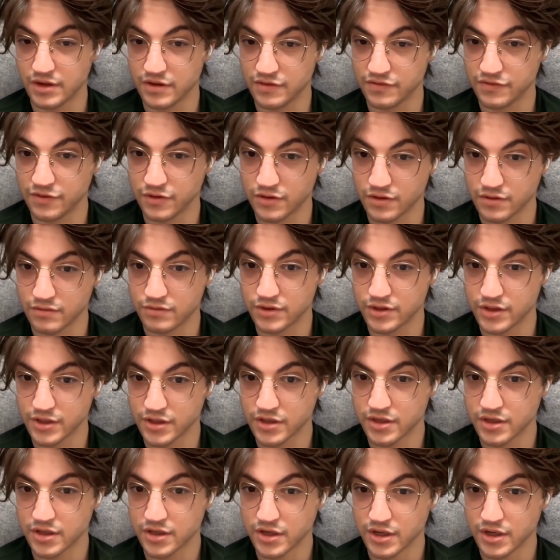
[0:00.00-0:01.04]
well for our
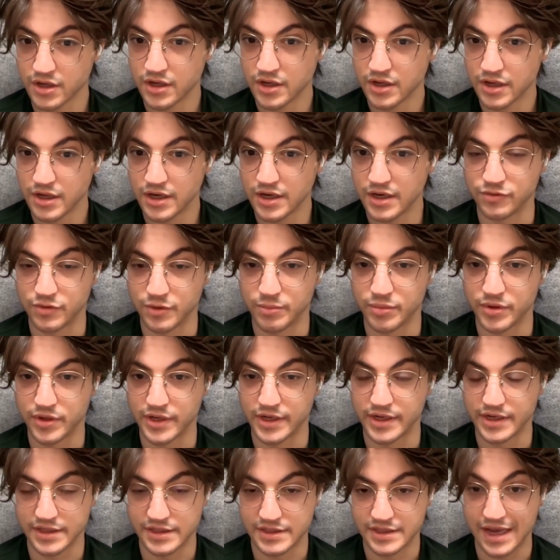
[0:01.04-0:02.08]
work to
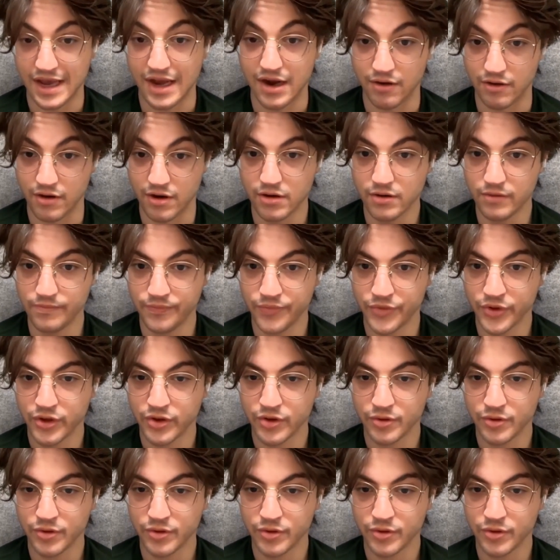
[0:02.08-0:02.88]
replace Arrow,